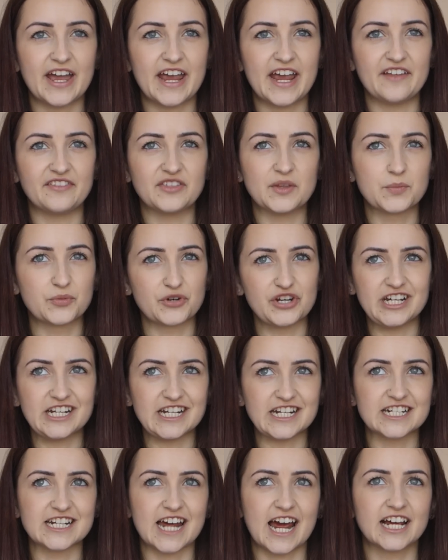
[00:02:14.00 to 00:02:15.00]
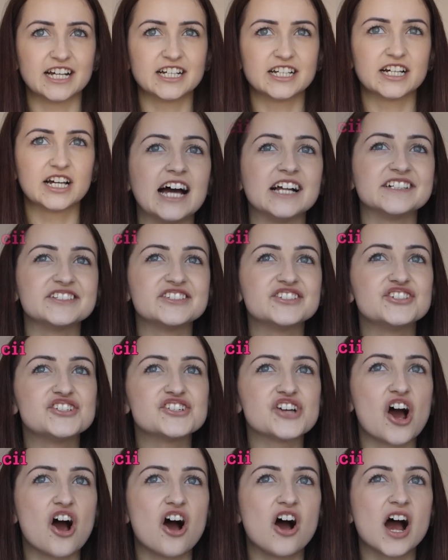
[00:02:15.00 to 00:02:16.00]
in the breeding tank
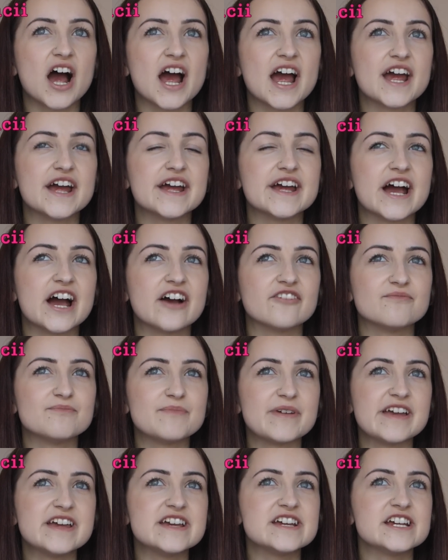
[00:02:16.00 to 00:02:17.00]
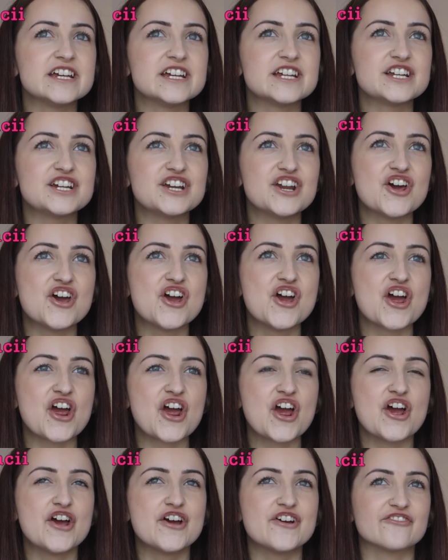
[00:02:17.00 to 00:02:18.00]
and I have been
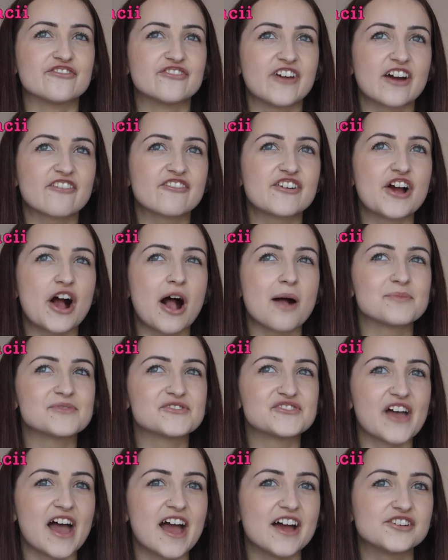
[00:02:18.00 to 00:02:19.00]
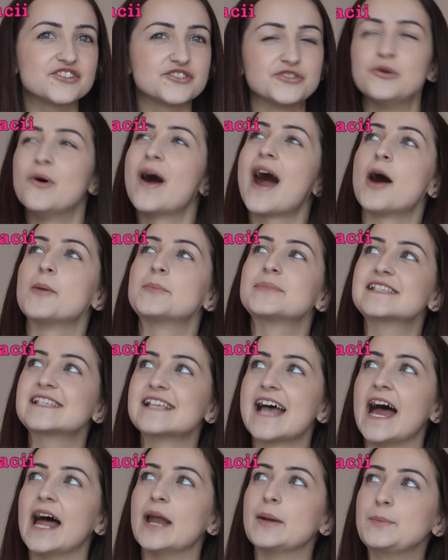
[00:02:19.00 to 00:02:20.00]
very upset, not
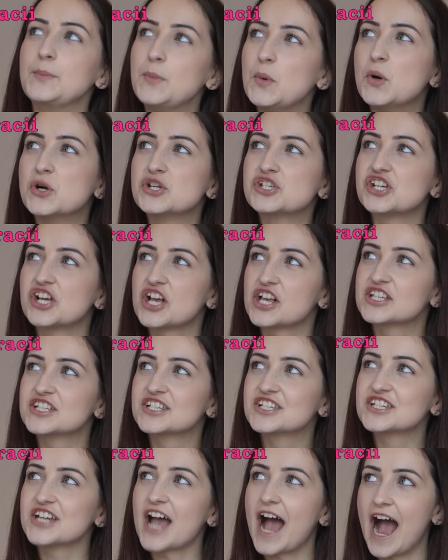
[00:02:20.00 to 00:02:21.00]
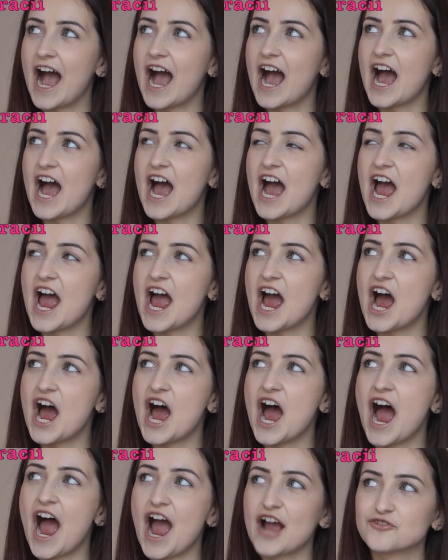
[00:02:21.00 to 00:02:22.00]
upset, more just
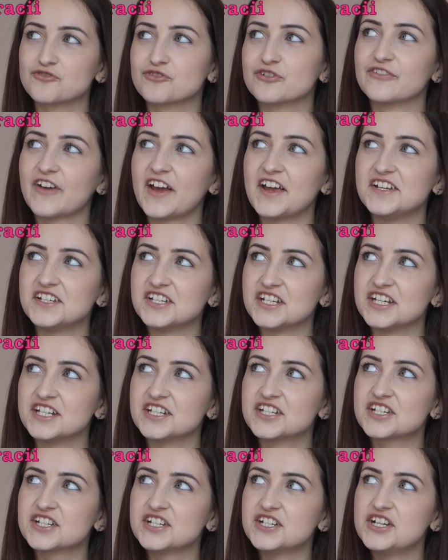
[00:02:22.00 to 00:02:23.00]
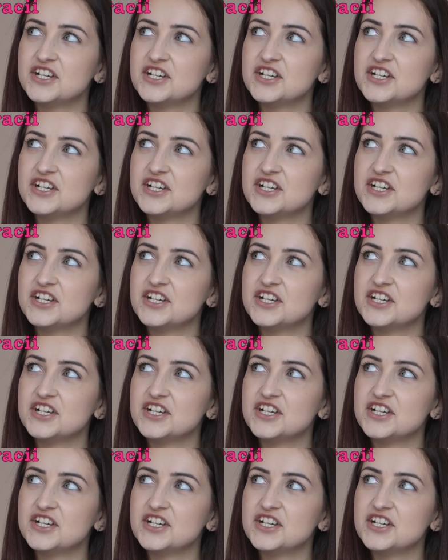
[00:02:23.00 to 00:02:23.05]
aggravated,